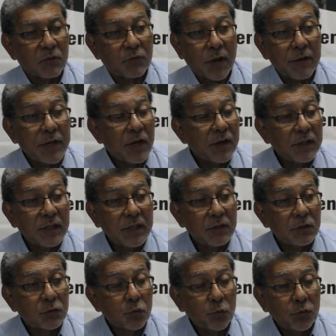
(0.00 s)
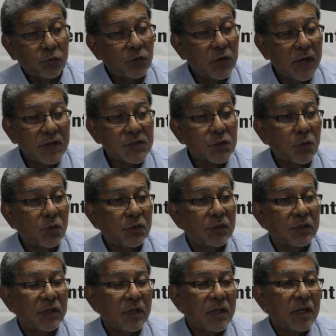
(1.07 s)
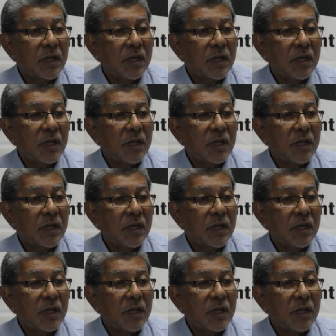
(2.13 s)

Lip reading: very early, 2-3 years old,